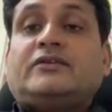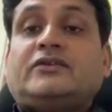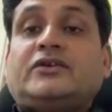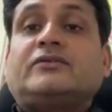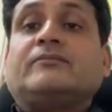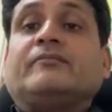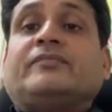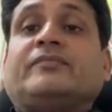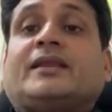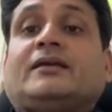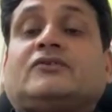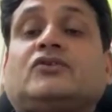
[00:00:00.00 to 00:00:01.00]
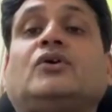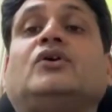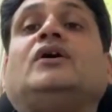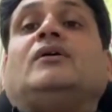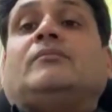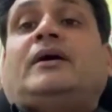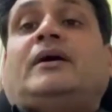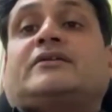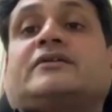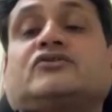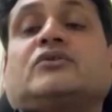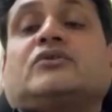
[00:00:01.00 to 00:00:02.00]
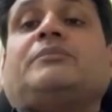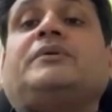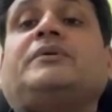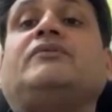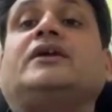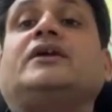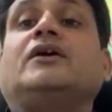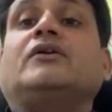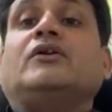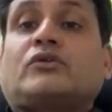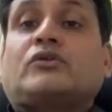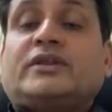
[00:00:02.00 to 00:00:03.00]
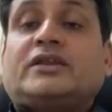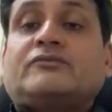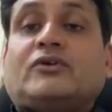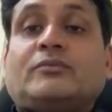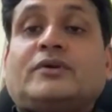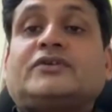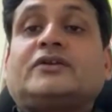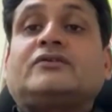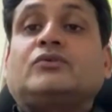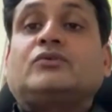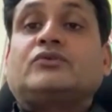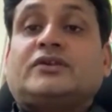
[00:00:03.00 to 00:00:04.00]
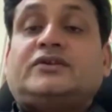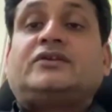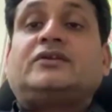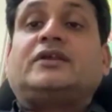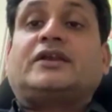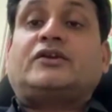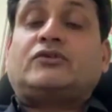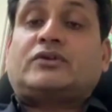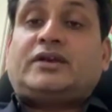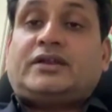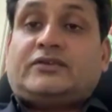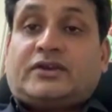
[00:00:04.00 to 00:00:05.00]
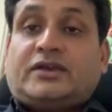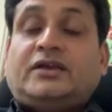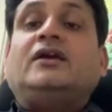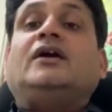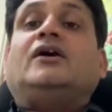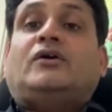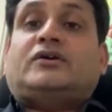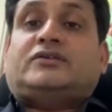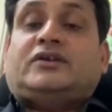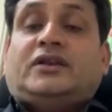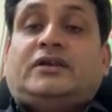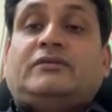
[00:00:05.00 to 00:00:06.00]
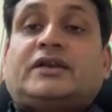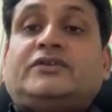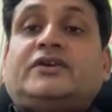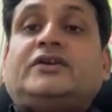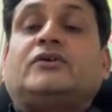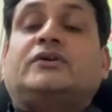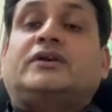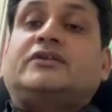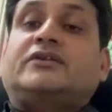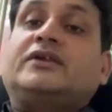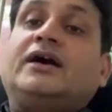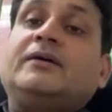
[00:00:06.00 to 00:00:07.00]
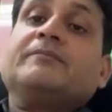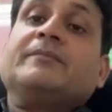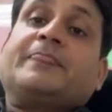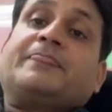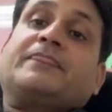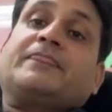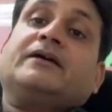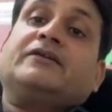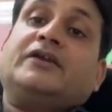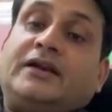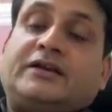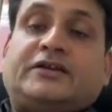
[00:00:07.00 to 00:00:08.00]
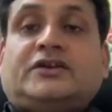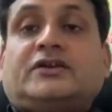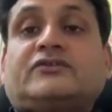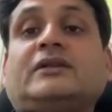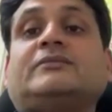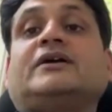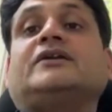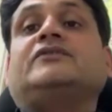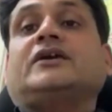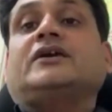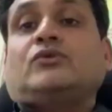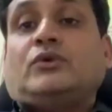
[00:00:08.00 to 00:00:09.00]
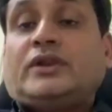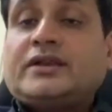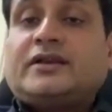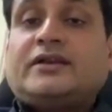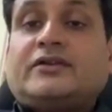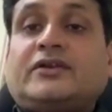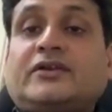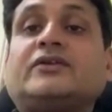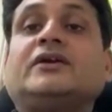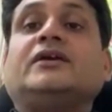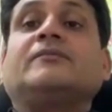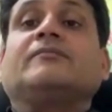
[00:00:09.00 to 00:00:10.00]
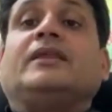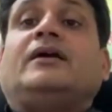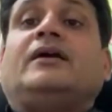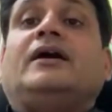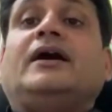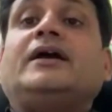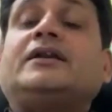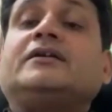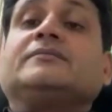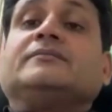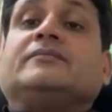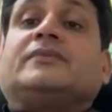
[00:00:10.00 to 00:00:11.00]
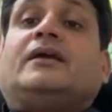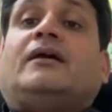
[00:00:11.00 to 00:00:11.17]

kidney disease. So by ultrasonography, we get a lot of the information to suggest is acute kidney injury or is the liver disease or it is the renal disease itself, that is a chronic kidney disease. And